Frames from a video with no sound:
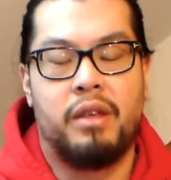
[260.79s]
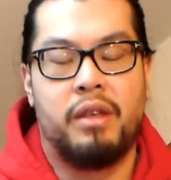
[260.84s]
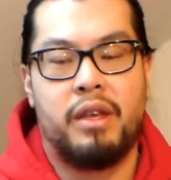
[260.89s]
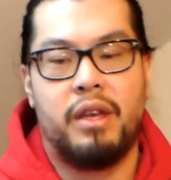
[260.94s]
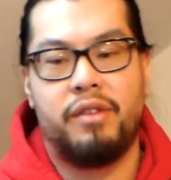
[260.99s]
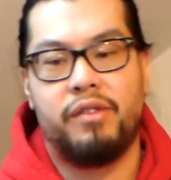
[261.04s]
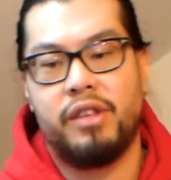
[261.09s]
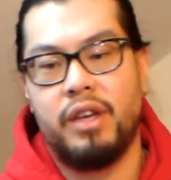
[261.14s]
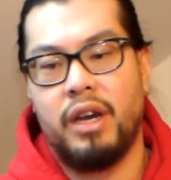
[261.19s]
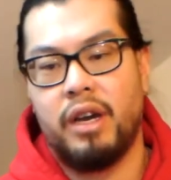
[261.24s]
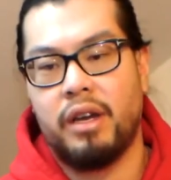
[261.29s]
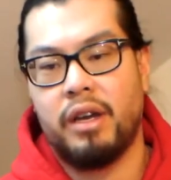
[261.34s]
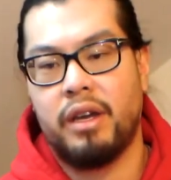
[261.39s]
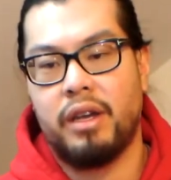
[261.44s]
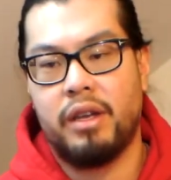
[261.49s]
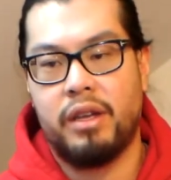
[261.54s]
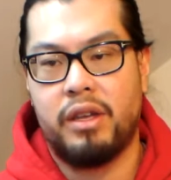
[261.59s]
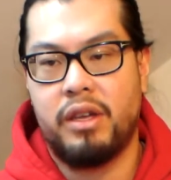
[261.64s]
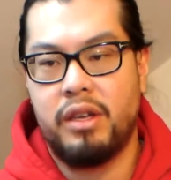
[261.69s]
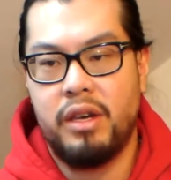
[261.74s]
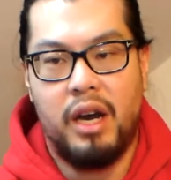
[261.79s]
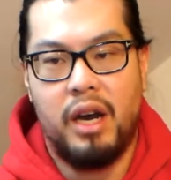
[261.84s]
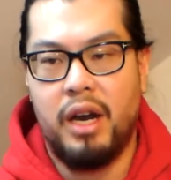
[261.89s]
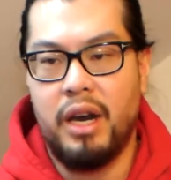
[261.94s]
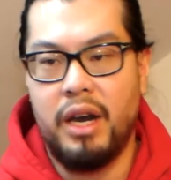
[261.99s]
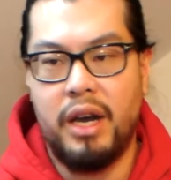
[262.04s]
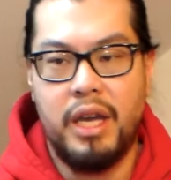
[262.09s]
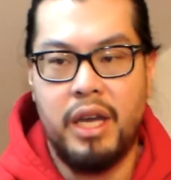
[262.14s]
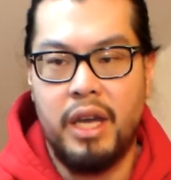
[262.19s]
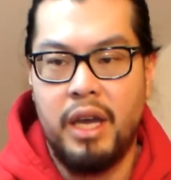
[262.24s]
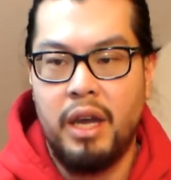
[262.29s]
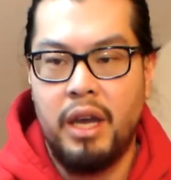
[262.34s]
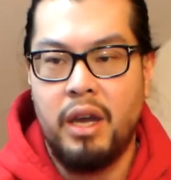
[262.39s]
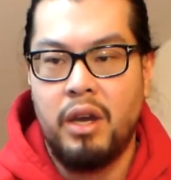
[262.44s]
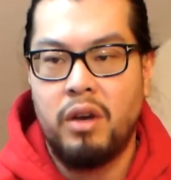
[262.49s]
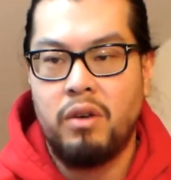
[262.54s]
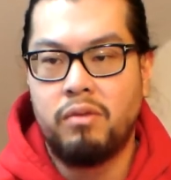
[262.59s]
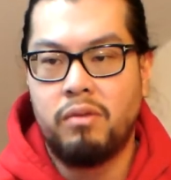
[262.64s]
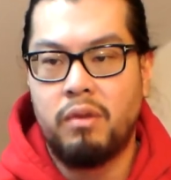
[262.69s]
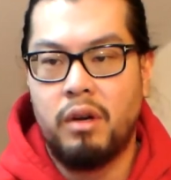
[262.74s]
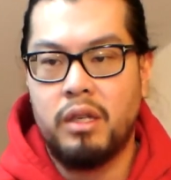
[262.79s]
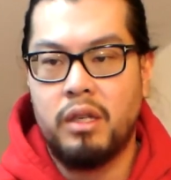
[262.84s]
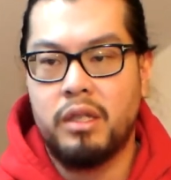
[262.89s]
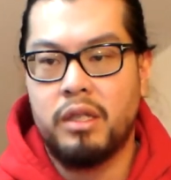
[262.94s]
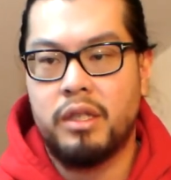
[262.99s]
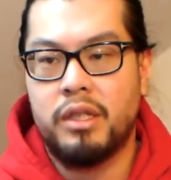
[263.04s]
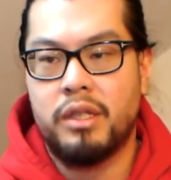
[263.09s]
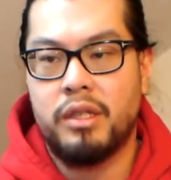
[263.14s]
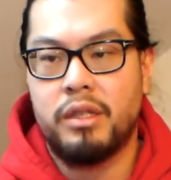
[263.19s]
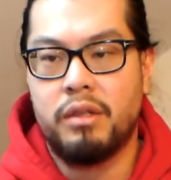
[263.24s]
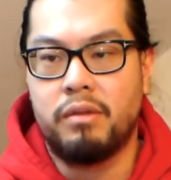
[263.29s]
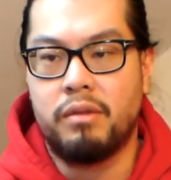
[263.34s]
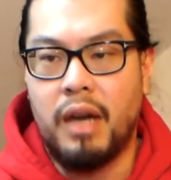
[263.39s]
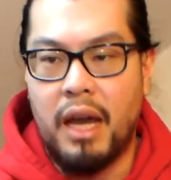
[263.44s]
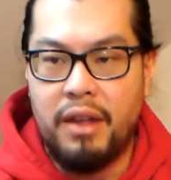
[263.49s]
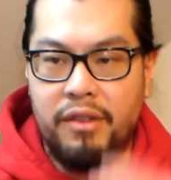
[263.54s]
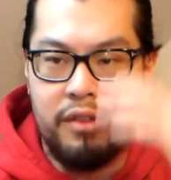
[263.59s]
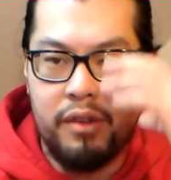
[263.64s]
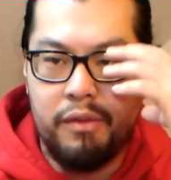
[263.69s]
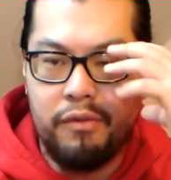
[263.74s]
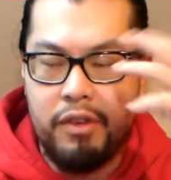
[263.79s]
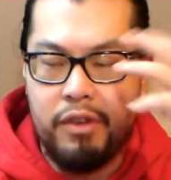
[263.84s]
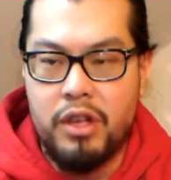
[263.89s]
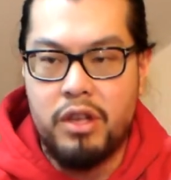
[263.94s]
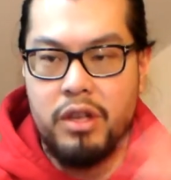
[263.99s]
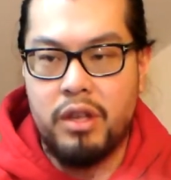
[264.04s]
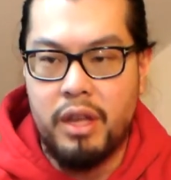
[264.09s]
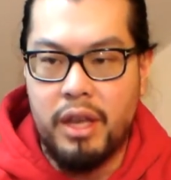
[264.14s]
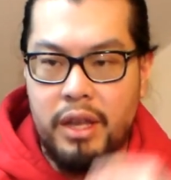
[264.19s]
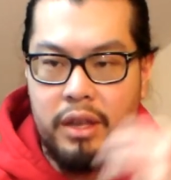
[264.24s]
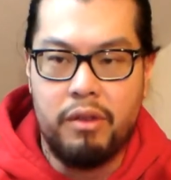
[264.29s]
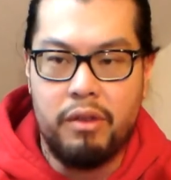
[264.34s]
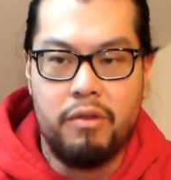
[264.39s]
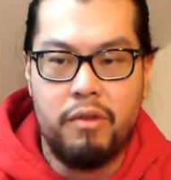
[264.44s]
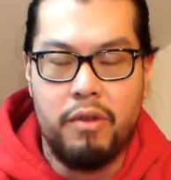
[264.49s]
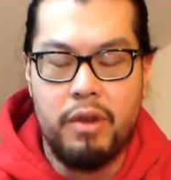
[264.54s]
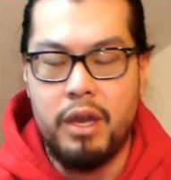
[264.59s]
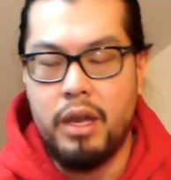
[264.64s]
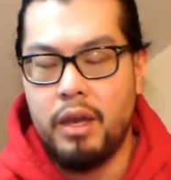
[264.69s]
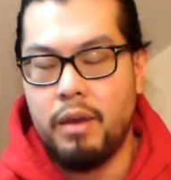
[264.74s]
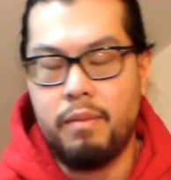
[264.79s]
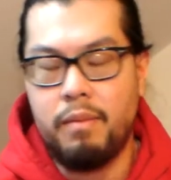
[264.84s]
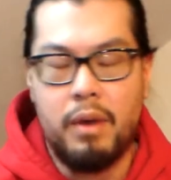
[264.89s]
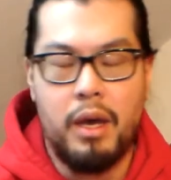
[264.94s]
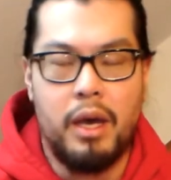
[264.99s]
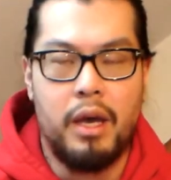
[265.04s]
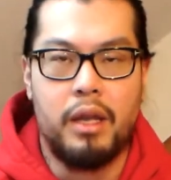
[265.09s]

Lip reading: as a young guy who has a vision and a dream